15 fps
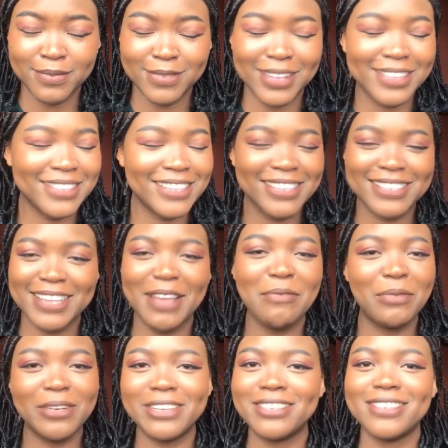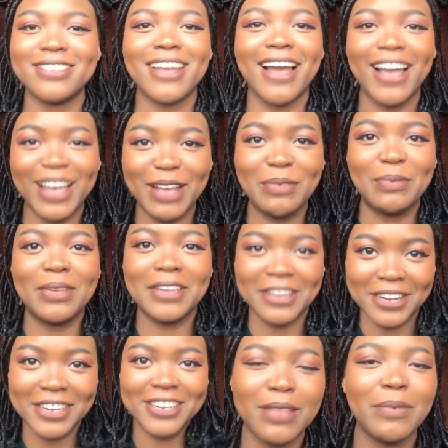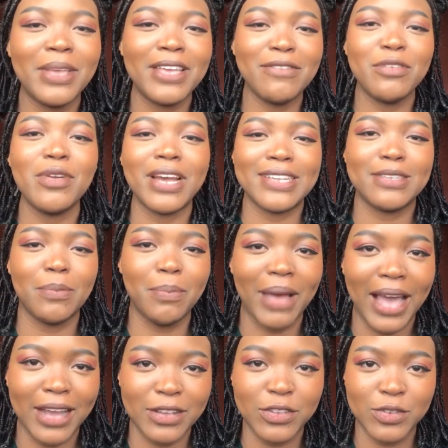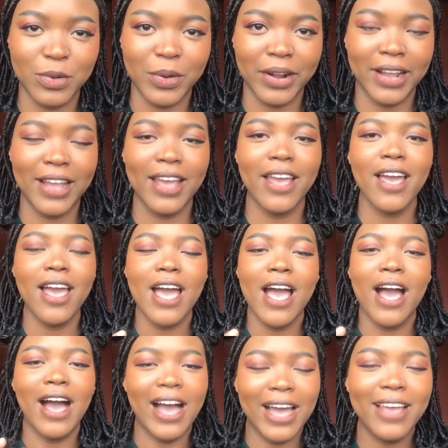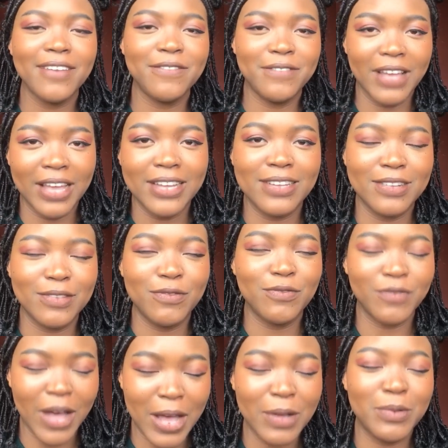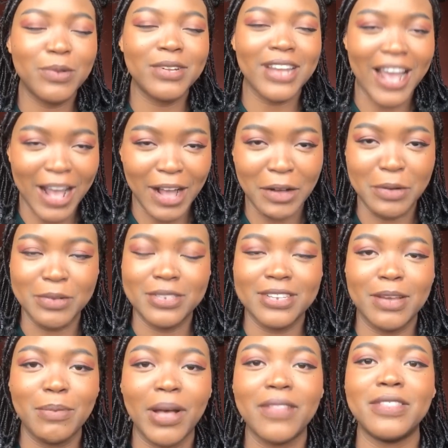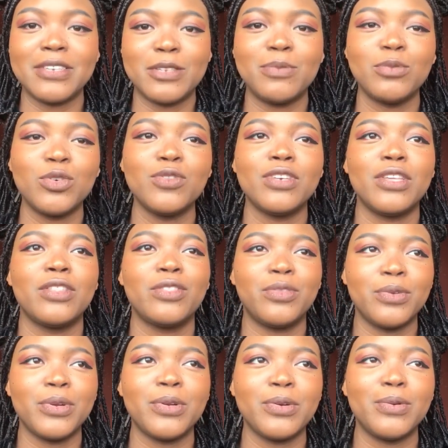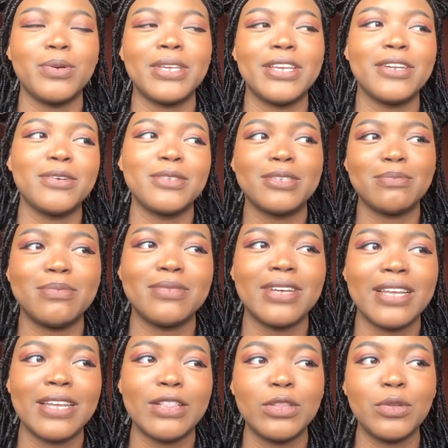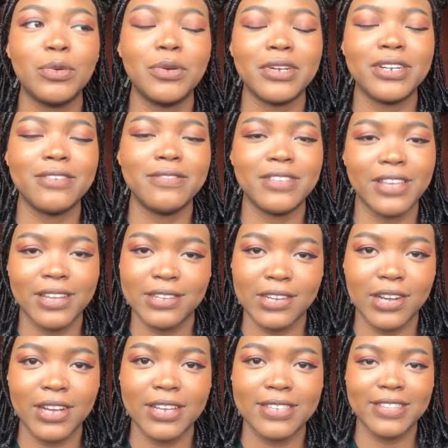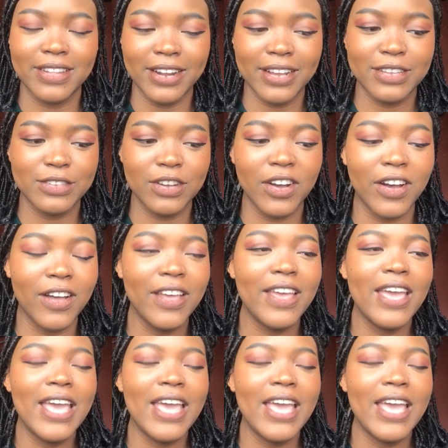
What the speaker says: It's the same reason I am here. Let me give you guys a backstory. I found out about this movie through, some lucrative TikToks that I saw.